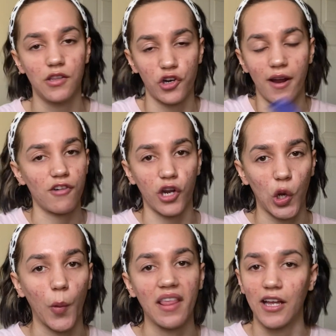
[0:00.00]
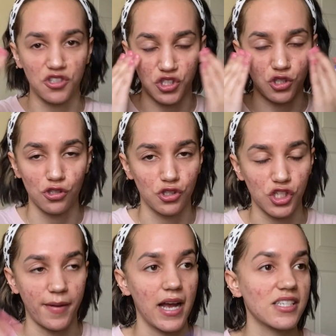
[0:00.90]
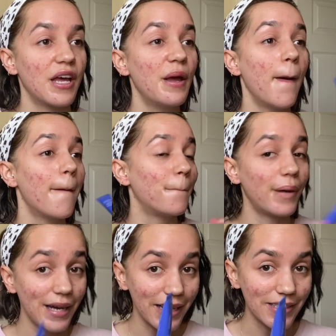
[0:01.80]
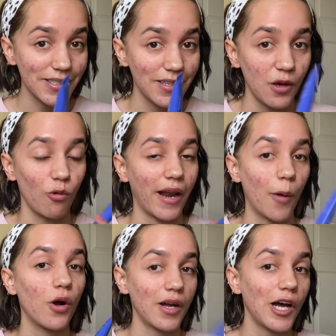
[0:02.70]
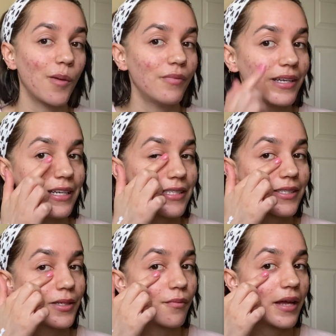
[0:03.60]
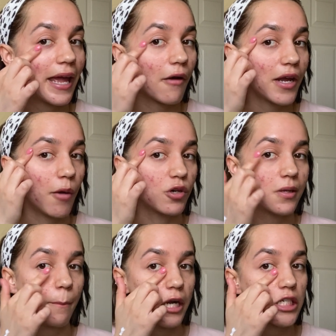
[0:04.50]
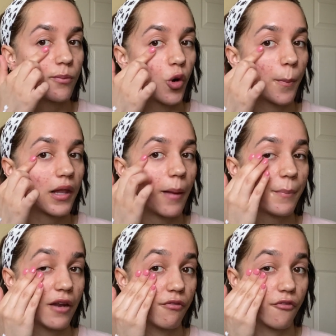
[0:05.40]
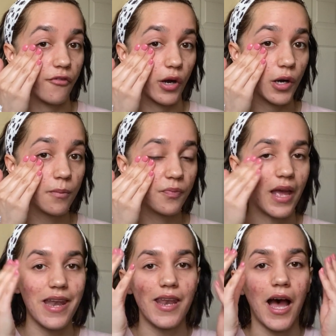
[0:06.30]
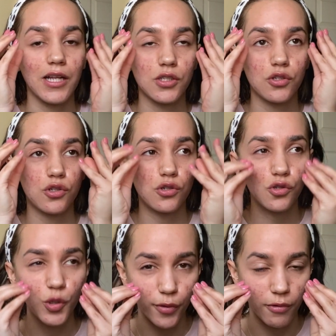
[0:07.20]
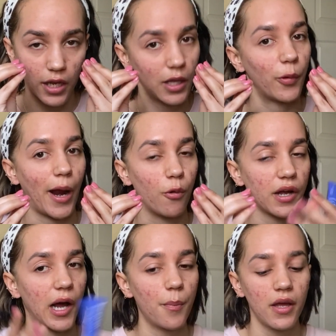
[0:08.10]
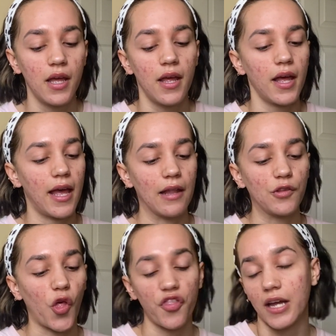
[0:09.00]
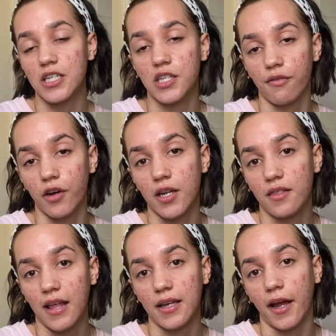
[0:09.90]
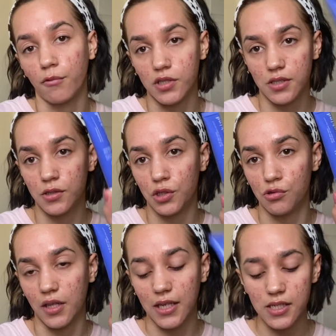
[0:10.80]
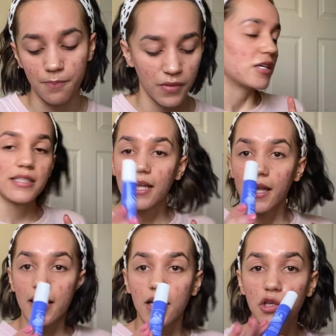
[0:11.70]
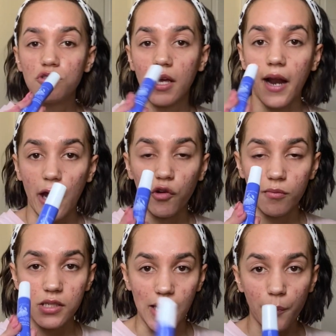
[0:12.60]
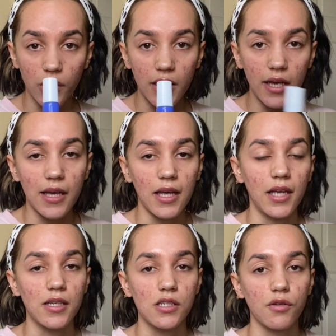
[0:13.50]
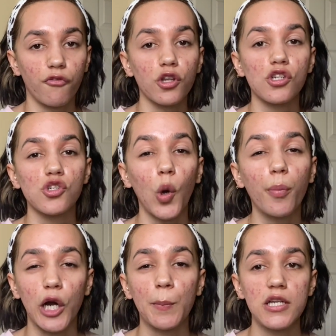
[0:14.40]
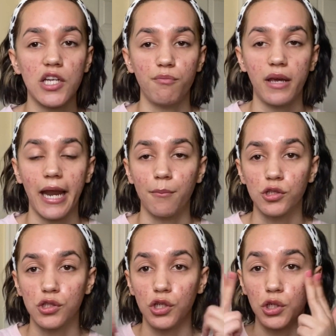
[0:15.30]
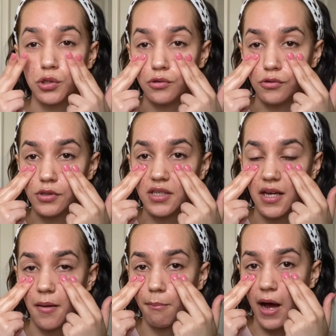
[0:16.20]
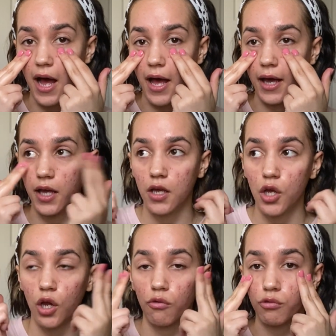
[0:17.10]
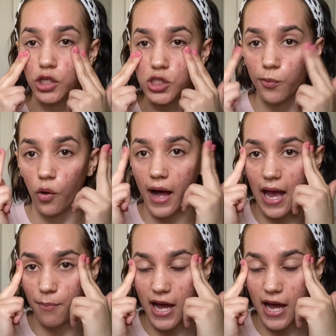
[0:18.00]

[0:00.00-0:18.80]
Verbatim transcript: They're never gonna go away. That's just, those are just my eyes. But when I woke up, this area was much more plump and firm and not super wrinkly when I woke up. And looking at the different that night was using this. The reason I like using an eye cream separately is for the sole purpose of being able to use my reusable eye